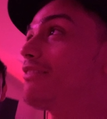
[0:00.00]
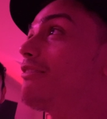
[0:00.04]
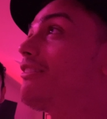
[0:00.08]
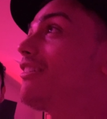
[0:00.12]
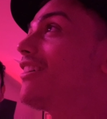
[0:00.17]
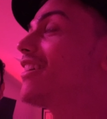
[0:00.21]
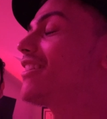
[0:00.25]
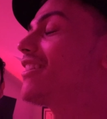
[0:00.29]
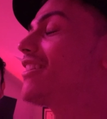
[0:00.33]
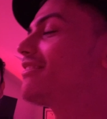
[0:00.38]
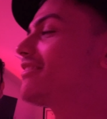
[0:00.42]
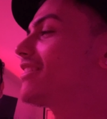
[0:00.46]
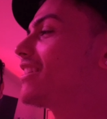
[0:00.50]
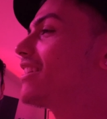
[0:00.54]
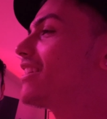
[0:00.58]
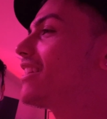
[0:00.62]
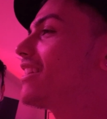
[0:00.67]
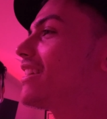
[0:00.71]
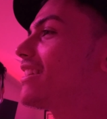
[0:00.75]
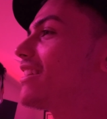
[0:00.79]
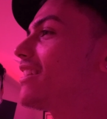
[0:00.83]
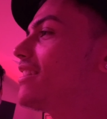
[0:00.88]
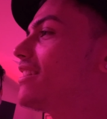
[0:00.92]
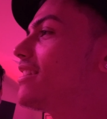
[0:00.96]
one with,
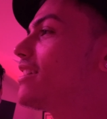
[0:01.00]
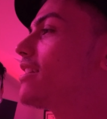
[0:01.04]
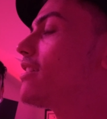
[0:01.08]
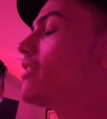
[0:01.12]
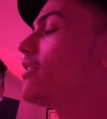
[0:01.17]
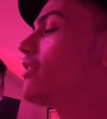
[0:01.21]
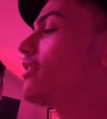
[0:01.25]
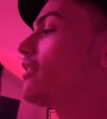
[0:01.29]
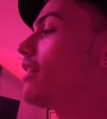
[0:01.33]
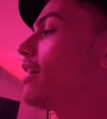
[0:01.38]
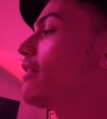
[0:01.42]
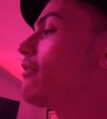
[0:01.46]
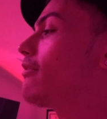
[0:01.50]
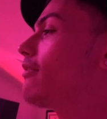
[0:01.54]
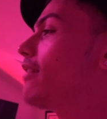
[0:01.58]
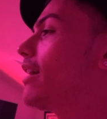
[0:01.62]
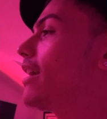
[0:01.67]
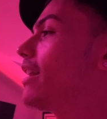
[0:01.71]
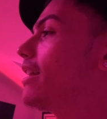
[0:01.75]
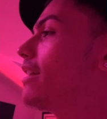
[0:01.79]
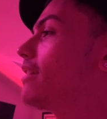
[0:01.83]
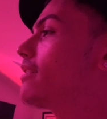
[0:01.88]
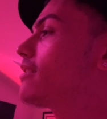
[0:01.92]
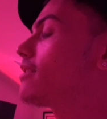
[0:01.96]
like, the dinner, like,
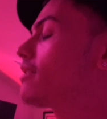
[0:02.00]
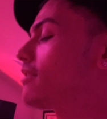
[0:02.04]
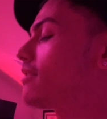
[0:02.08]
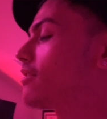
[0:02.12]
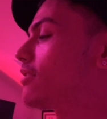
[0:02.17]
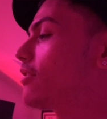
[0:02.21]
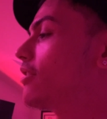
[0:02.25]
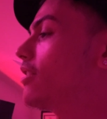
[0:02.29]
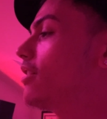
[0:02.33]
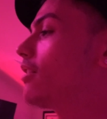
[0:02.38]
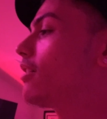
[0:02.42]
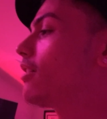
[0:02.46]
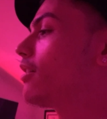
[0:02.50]
ready so you can